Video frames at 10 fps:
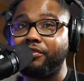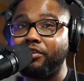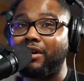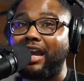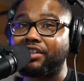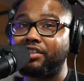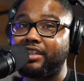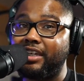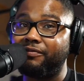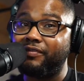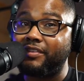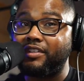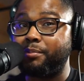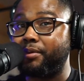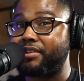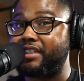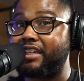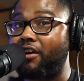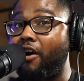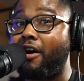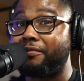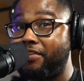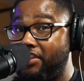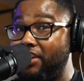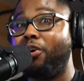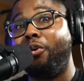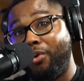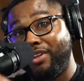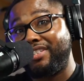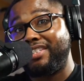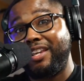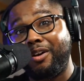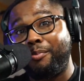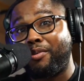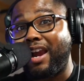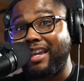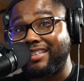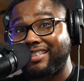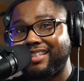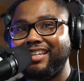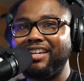you'll actually get 50% off the on sale price.